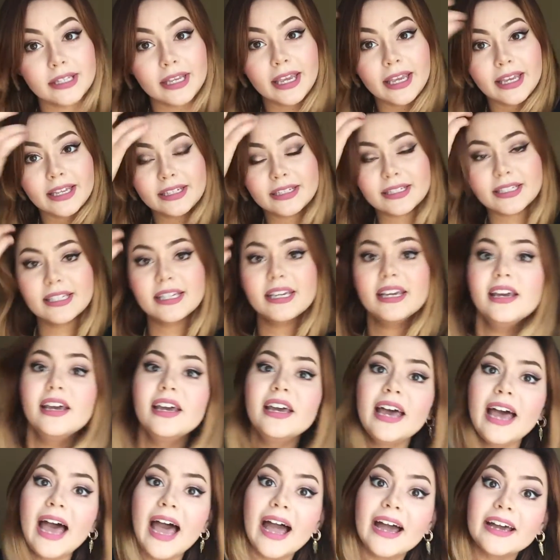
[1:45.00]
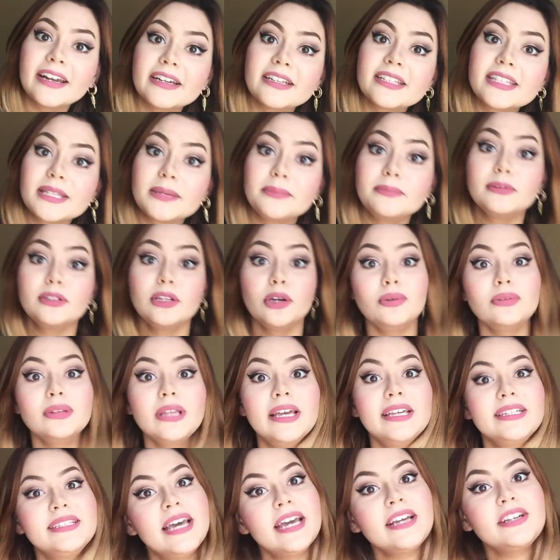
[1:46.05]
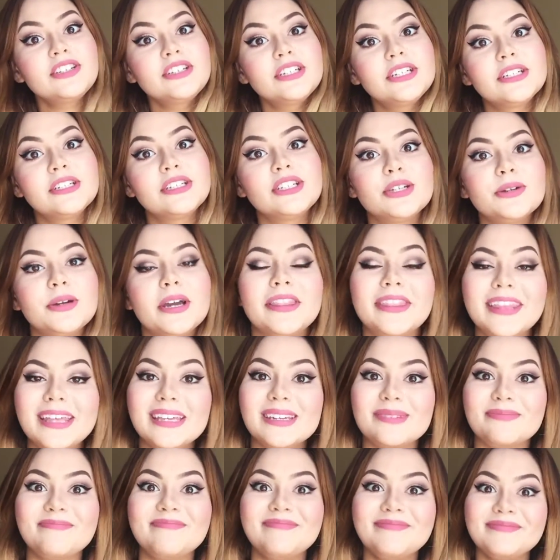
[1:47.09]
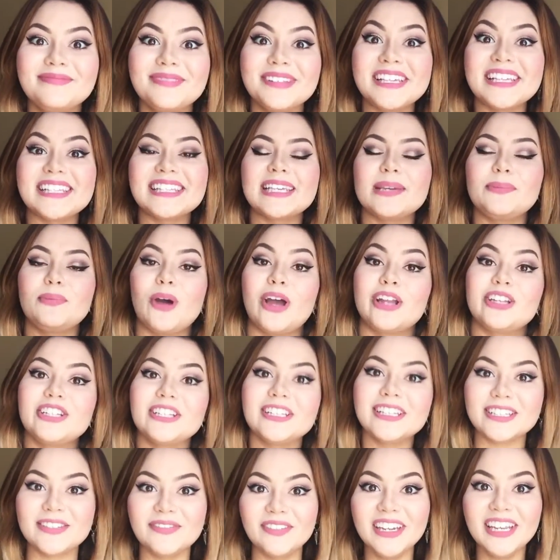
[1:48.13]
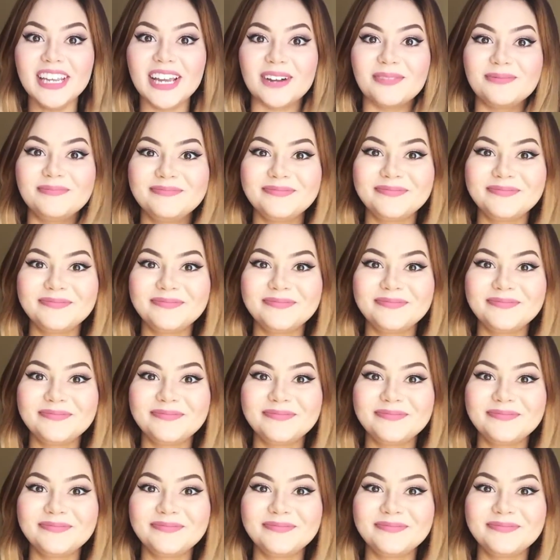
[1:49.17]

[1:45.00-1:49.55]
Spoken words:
and added some low light texture to it, then please keep watching this video.